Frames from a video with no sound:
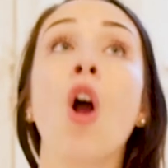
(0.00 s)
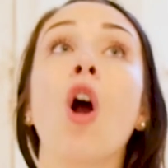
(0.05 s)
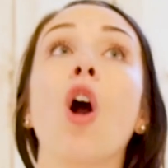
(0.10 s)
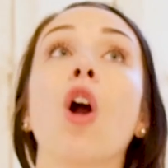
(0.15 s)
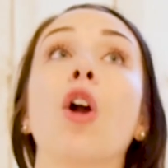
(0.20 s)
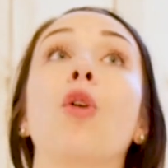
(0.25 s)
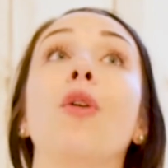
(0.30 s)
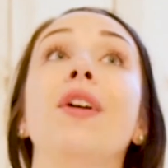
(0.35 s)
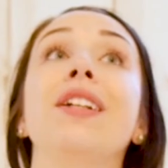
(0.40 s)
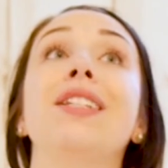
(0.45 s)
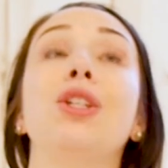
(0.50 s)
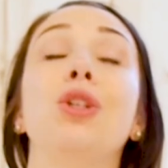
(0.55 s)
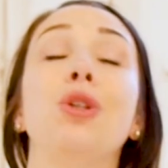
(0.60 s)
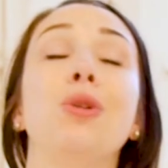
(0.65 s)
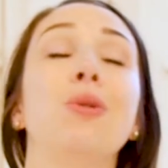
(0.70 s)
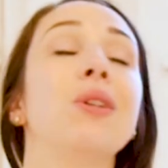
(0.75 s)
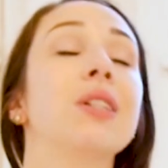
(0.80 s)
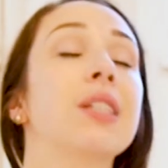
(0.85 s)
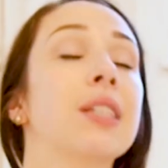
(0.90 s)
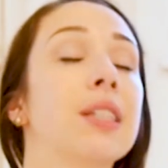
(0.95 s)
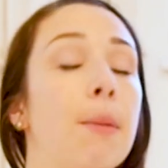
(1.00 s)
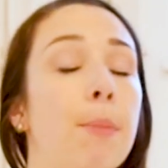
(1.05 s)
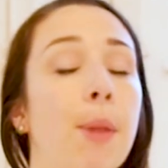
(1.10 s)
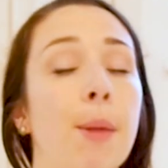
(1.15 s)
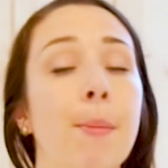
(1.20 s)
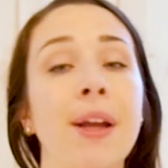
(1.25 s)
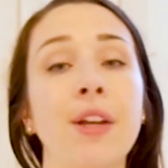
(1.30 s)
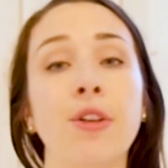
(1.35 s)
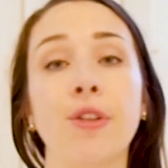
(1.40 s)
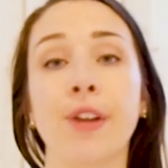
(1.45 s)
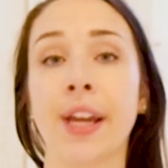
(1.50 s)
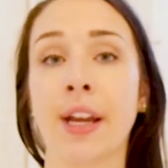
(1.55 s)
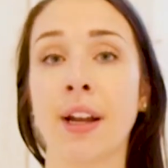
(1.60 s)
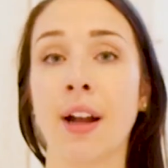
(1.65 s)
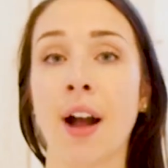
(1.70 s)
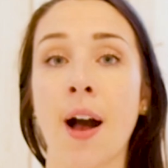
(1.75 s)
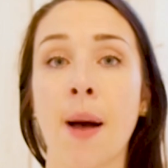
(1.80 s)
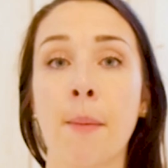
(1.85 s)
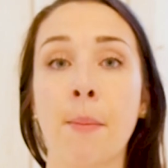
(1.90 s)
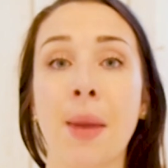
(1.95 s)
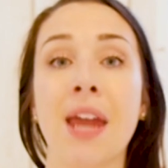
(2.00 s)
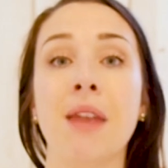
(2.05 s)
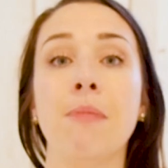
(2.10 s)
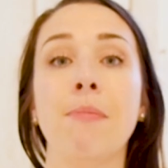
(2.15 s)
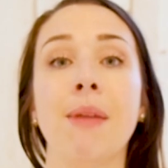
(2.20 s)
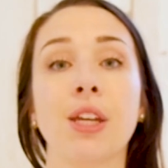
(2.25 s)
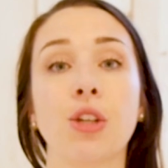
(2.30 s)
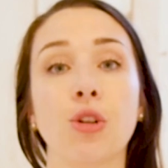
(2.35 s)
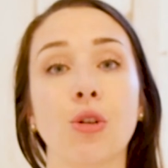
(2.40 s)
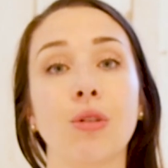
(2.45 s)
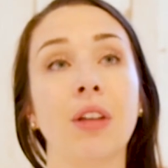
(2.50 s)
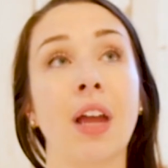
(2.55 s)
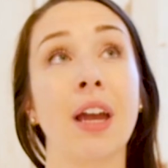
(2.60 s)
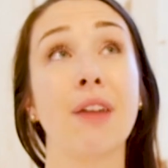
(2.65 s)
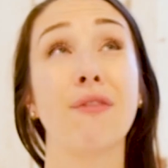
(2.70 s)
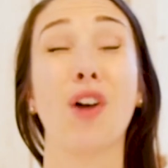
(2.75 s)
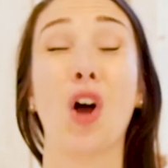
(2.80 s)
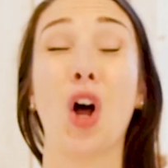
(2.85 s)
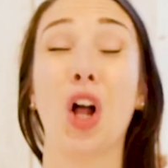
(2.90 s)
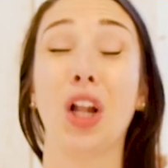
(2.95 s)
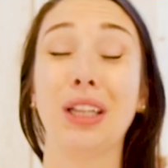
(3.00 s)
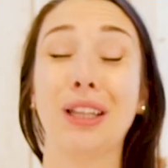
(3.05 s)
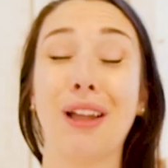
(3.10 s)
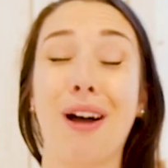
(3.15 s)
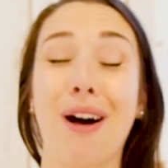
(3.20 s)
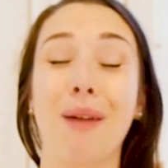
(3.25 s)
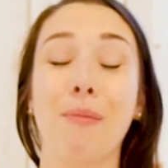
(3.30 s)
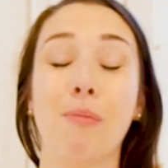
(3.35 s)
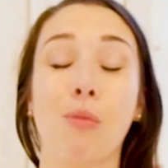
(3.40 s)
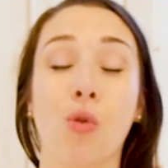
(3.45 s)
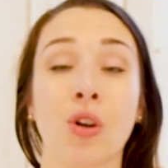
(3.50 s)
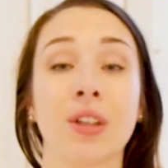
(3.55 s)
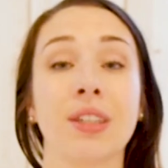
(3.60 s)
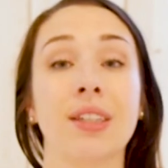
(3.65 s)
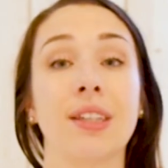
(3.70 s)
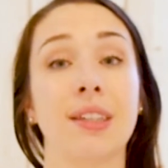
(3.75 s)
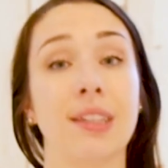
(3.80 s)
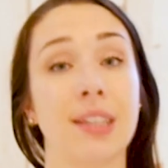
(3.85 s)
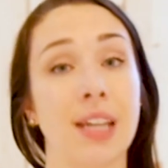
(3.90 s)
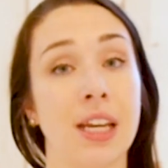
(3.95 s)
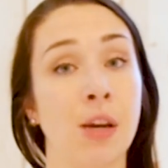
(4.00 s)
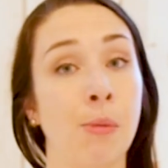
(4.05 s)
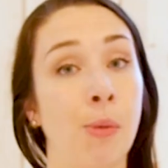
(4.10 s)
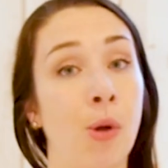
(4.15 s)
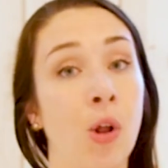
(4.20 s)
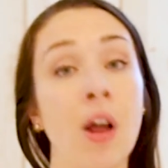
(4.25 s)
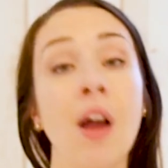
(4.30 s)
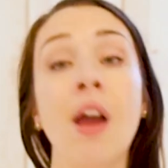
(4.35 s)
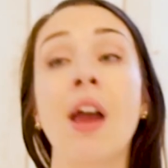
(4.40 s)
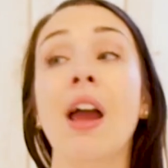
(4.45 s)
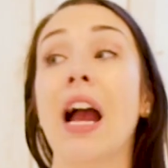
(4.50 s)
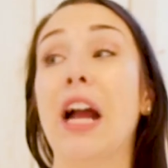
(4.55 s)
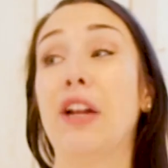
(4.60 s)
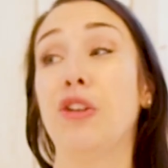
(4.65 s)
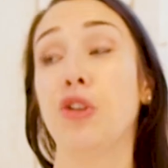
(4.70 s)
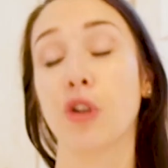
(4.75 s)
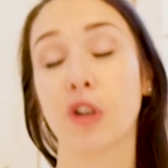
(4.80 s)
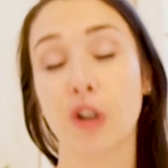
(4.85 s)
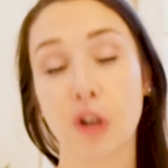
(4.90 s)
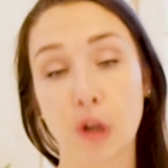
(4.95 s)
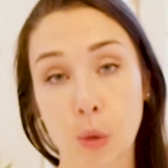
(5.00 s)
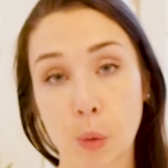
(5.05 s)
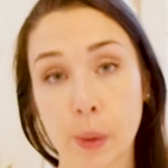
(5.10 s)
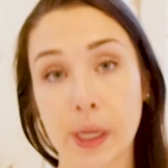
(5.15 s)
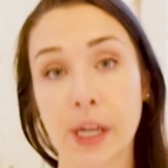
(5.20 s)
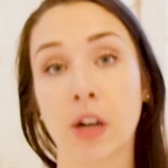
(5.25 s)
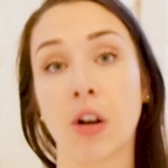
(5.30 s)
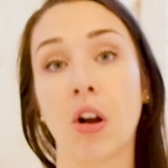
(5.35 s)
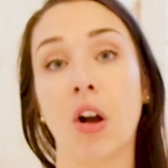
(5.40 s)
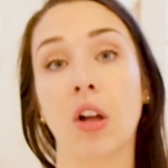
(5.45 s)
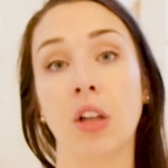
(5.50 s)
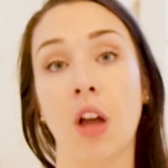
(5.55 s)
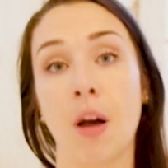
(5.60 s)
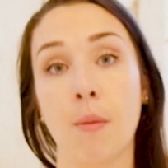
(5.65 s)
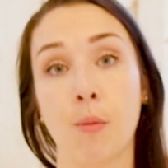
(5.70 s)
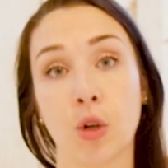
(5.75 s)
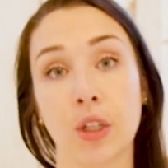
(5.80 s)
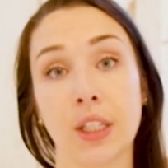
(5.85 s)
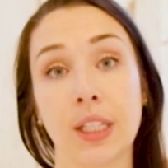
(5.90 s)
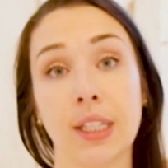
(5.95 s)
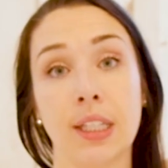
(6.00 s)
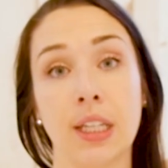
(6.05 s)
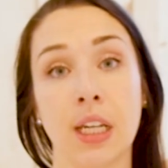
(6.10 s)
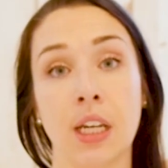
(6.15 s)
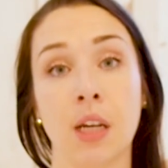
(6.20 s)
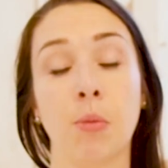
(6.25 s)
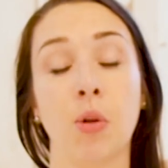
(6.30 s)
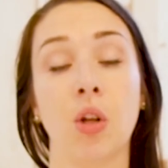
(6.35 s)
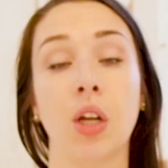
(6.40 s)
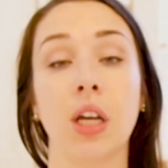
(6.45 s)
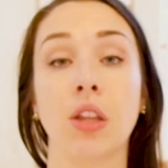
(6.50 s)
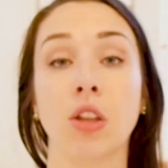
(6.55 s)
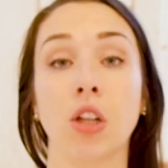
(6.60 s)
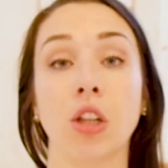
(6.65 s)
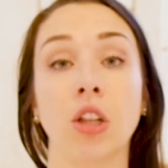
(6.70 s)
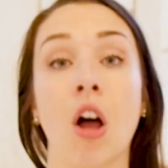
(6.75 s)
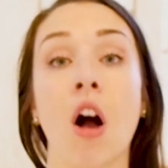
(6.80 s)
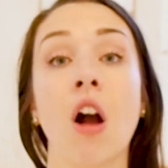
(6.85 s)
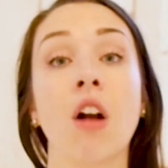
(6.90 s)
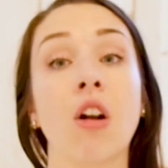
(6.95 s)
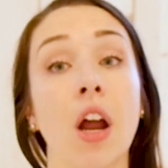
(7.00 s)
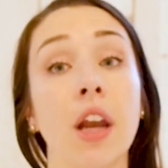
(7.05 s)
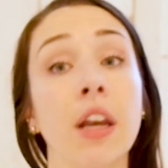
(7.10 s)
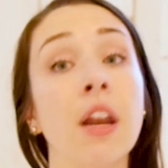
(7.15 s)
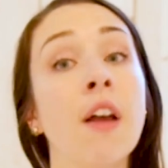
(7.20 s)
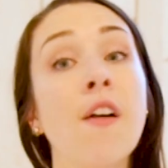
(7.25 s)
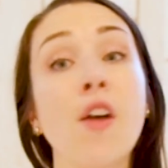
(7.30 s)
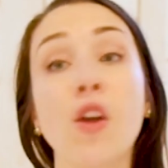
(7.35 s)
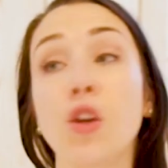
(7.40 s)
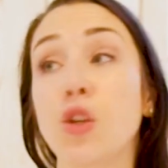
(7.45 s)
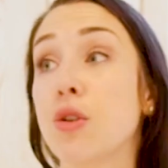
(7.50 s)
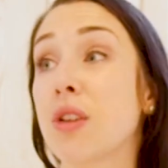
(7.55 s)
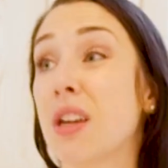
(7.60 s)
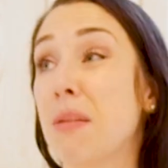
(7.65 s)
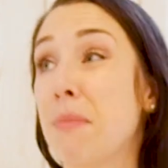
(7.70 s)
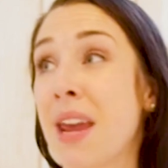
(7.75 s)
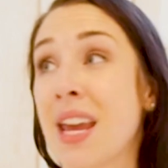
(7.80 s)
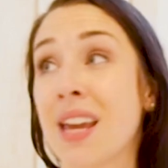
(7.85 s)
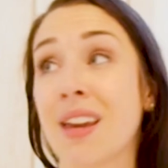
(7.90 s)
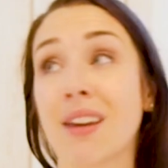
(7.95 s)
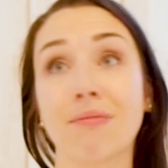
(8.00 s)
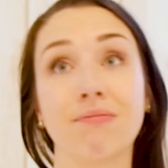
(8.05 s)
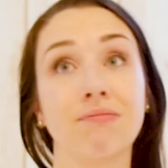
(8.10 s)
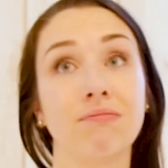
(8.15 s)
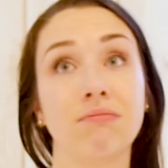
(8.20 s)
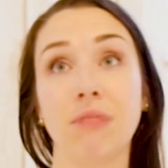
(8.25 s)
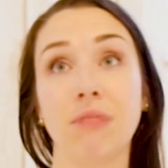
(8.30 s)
are going to supplement your income and make your life a lot more sustainable and your career a lot more sustainable in the long run. You can make